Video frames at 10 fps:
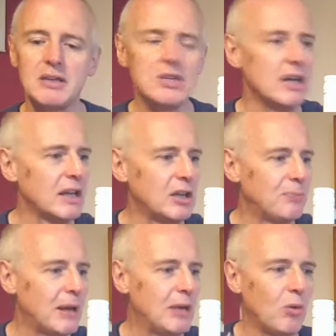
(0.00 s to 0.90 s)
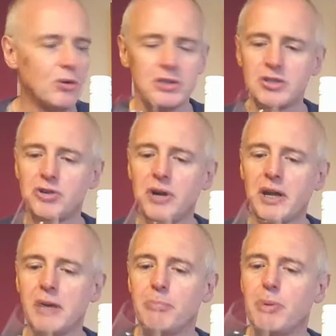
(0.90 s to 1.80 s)
certainly you'd be wanting to
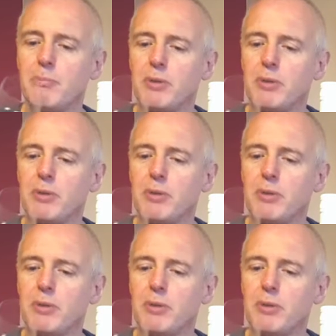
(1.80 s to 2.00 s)
drink it pr